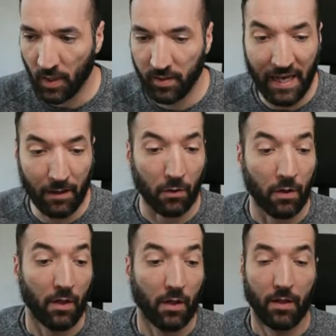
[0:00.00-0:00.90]
Now,
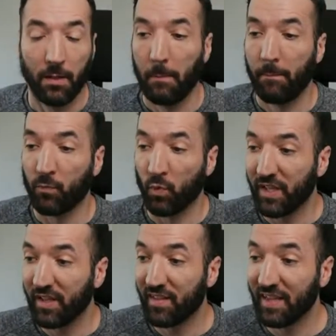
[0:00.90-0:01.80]
we
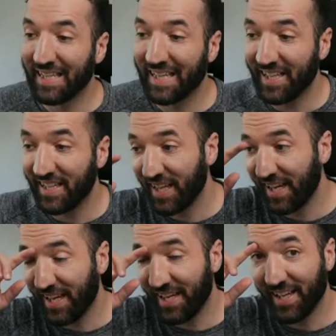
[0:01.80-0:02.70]
did get
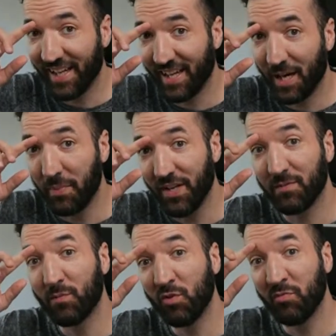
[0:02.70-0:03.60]
a bit of
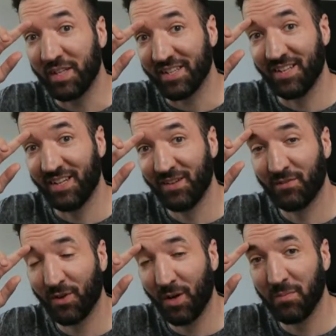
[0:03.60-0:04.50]
movement
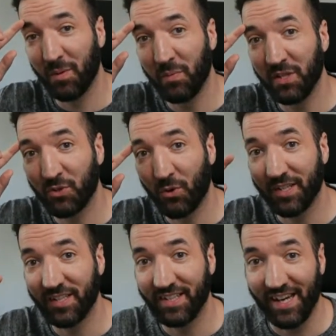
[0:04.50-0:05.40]
from Bitcoin
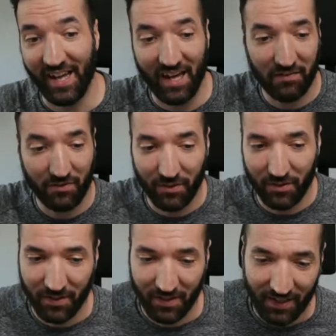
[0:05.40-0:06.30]
today
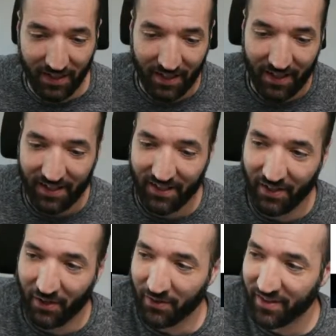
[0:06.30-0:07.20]
after,
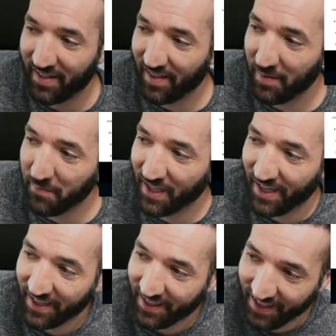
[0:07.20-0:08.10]
it seemed
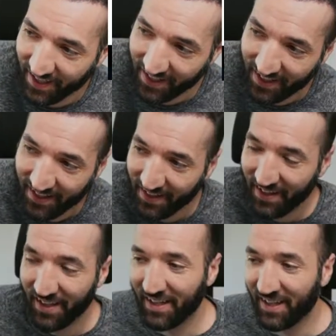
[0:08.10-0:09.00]
like
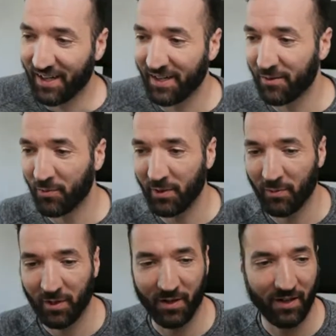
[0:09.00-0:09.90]
we
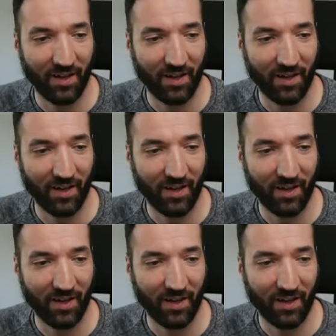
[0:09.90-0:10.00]
were